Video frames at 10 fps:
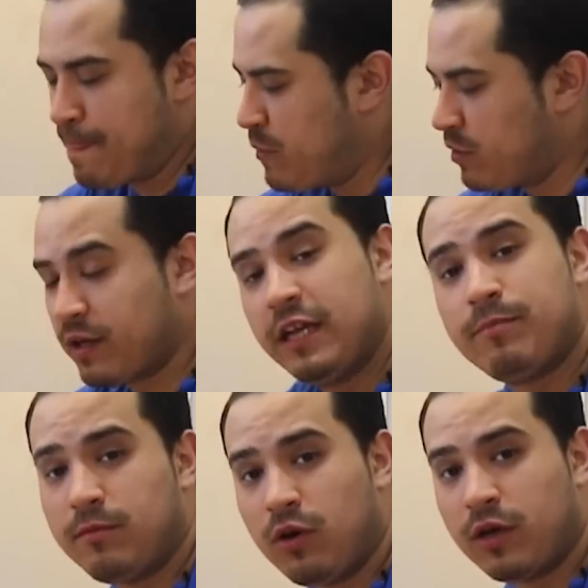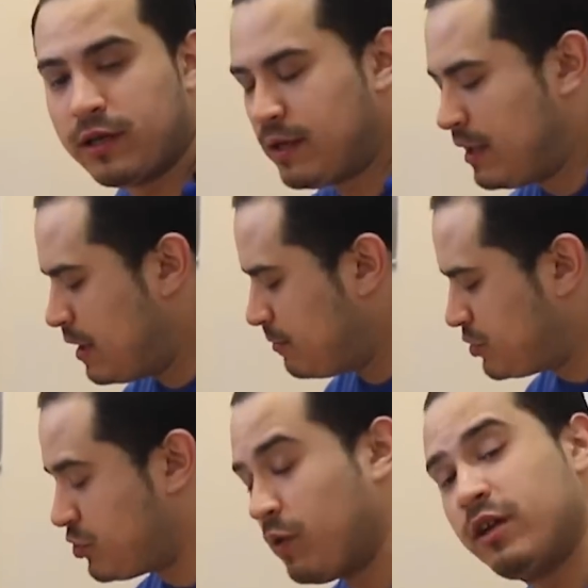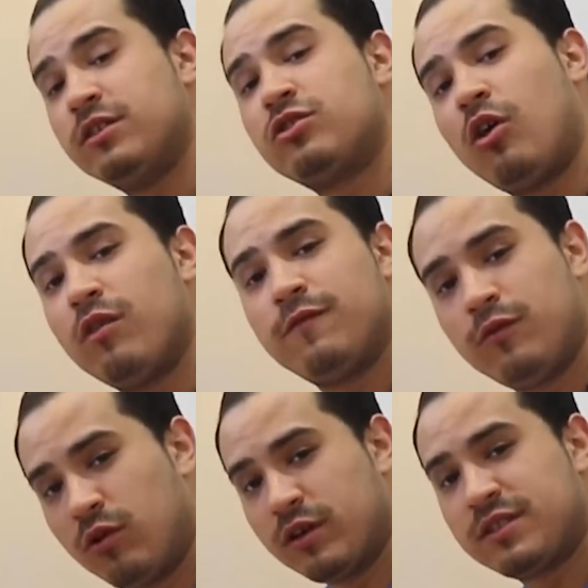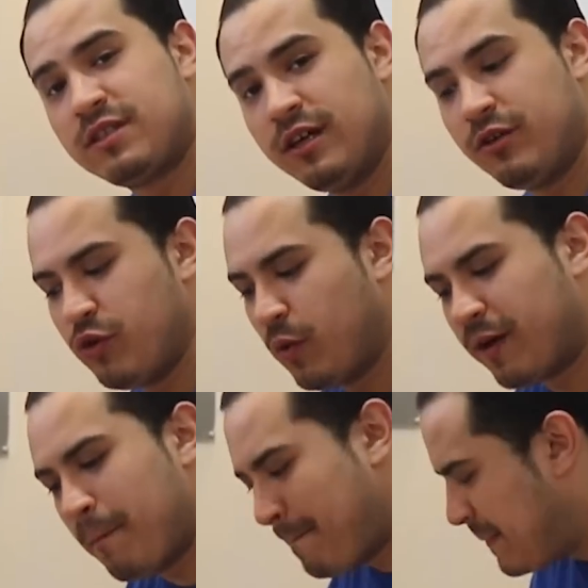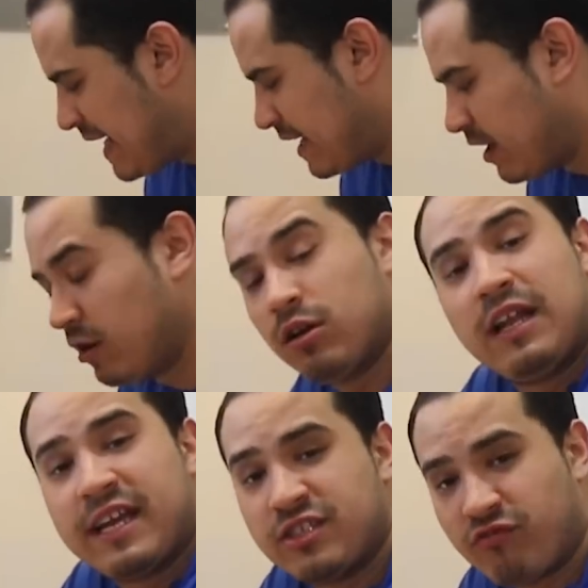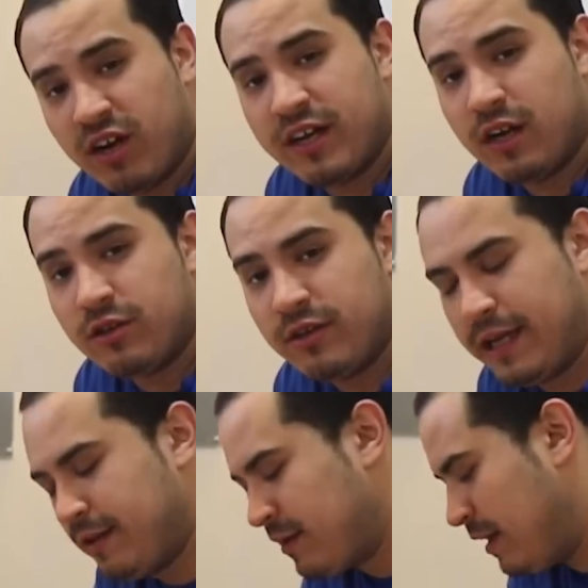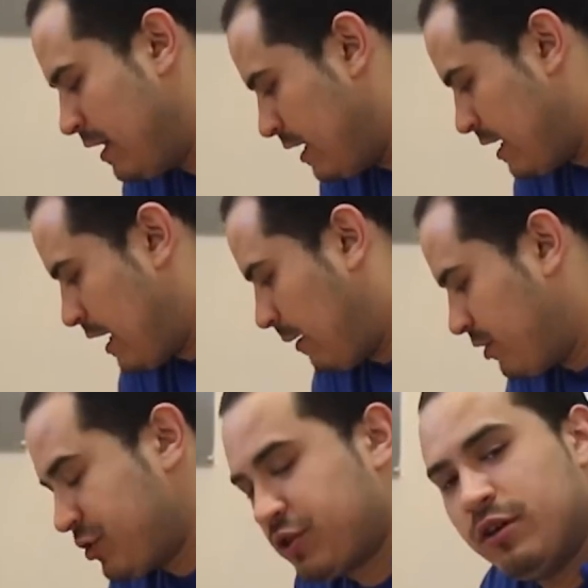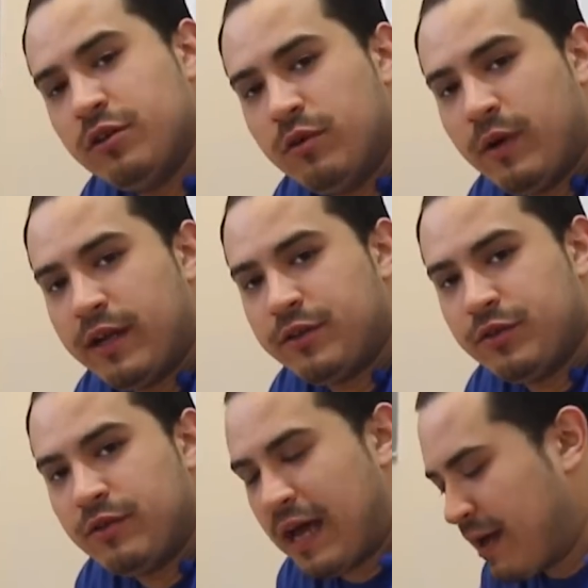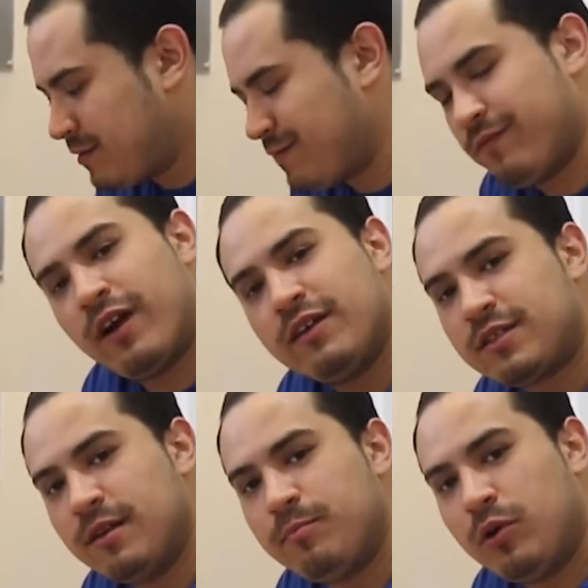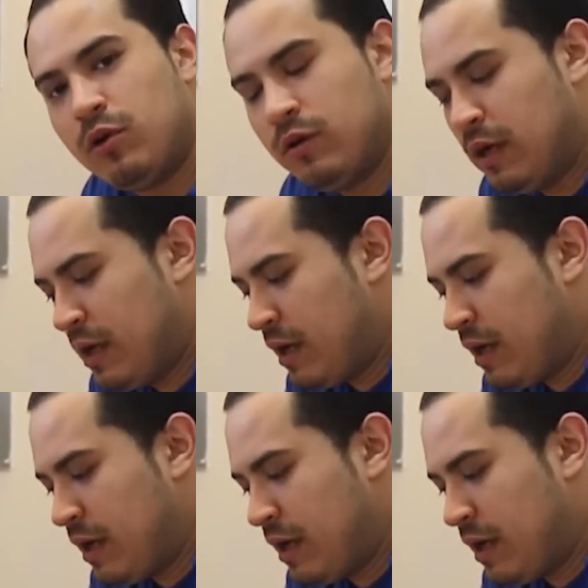You want to keep them on, but you want to install the flooring still. You want to make it look like it's running underneath. I'm going to show you a way to do that. Very simple.